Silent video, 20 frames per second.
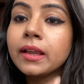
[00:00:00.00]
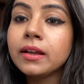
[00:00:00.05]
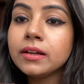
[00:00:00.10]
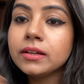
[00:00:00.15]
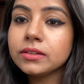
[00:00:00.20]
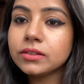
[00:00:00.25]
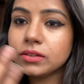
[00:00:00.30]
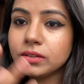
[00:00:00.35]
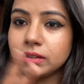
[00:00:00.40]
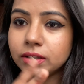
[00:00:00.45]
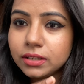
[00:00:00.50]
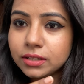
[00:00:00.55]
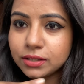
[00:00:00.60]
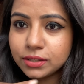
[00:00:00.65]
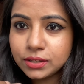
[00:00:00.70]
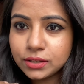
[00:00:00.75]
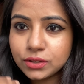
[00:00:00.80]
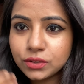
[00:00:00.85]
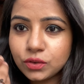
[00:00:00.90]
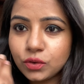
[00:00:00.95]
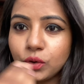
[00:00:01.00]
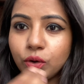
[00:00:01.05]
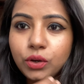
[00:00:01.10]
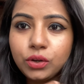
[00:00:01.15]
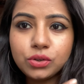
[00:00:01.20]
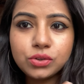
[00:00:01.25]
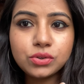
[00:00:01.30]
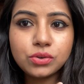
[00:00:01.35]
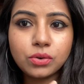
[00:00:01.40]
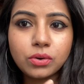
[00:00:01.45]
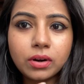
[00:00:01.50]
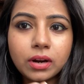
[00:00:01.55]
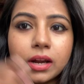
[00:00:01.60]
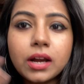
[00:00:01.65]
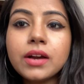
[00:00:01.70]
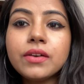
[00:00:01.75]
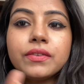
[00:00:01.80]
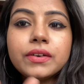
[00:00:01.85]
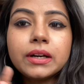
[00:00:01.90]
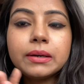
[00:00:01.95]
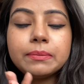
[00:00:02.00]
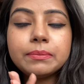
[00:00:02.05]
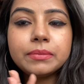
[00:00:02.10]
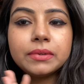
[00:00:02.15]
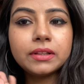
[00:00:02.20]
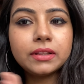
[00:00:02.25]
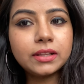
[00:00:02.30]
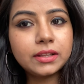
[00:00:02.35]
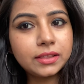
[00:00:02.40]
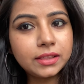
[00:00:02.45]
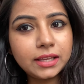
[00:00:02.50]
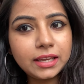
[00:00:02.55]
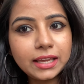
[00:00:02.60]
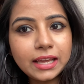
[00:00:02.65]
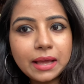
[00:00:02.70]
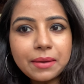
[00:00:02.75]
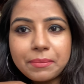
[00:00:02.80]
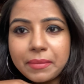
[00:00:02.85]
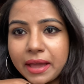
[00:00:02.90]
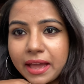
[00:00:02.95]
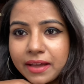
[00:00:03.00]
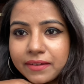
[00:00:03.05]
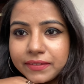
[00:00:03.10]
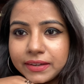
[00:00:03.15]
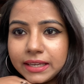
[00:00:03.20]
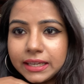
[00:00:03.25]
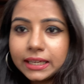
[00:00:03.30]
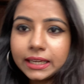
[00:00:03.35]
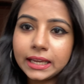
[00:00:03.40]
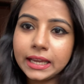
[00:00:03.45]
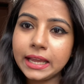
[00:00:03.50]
So this is going to cover up the thing I'm having,